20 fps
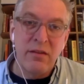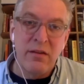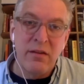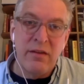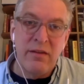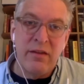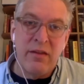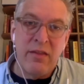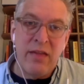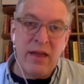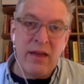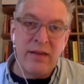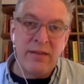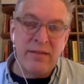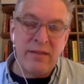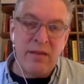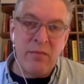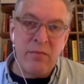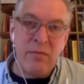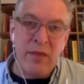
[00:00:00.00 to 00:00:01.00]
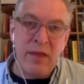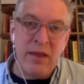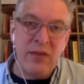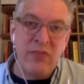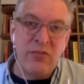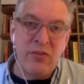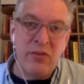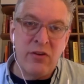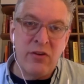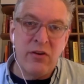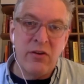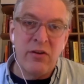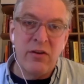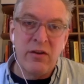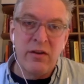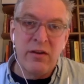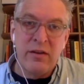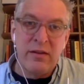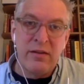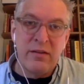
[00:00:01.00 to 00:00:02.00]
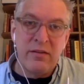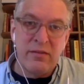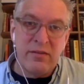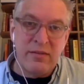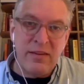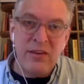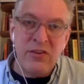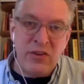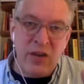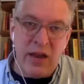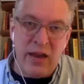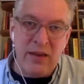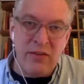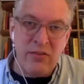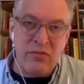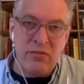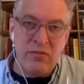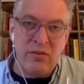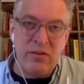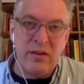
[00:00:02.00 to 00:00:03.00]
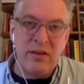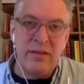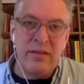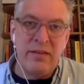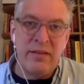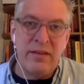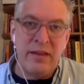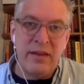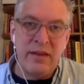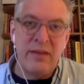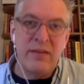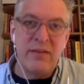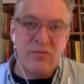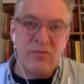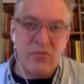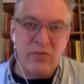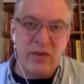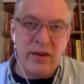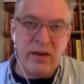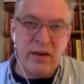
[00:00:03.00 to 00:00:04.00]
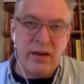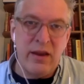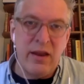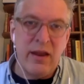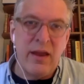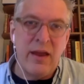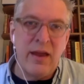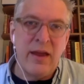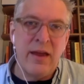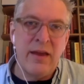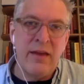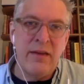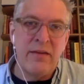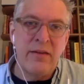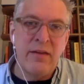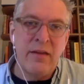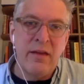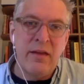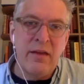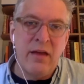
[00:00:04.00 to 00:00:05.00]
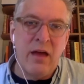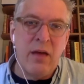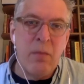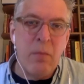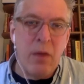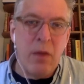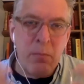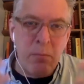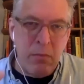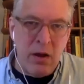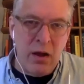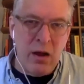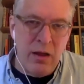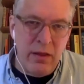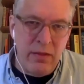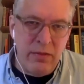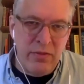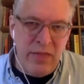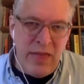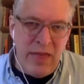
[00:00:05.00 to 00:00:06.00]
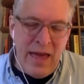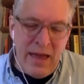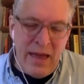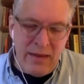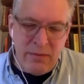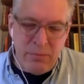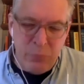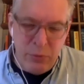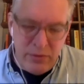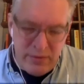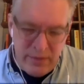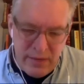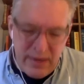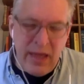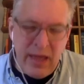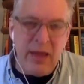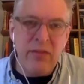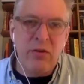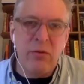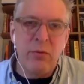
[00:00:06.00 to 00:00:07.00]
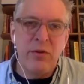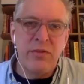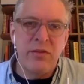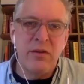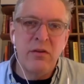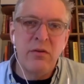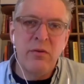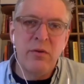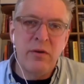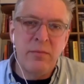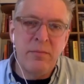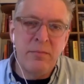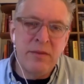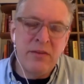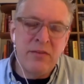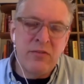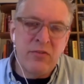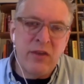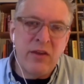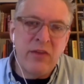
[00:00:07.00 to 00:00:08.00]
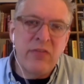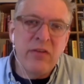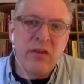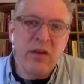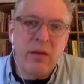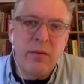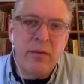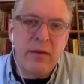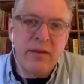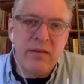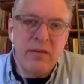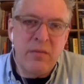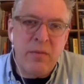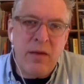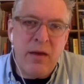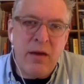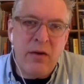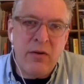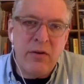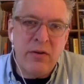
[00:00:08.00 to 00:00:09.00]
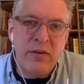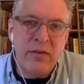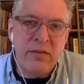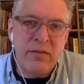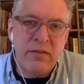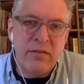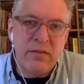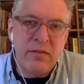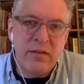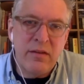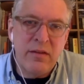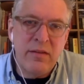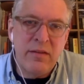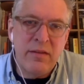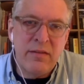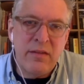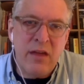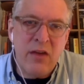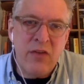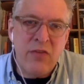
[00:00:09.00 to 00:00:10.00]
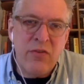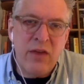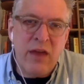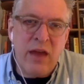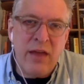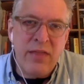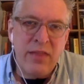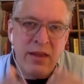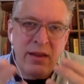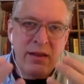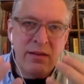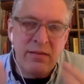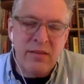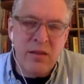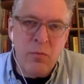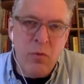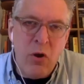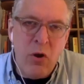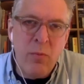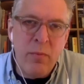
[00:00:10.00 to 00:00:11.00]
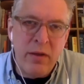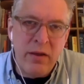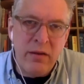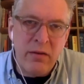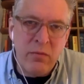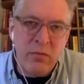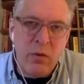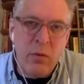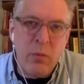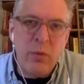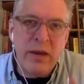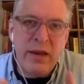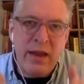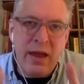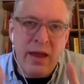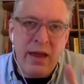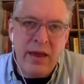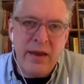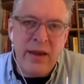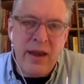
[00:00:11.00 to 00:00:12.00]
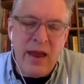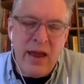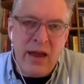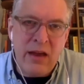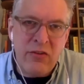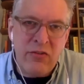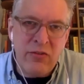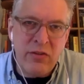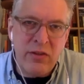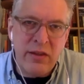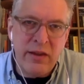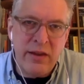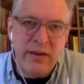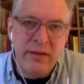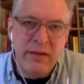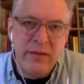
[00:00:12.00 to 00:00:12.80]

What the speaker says: Now that is a major sea change in the industry, and that put together with a new administration coming into power in this country, I think is the moment when we can actually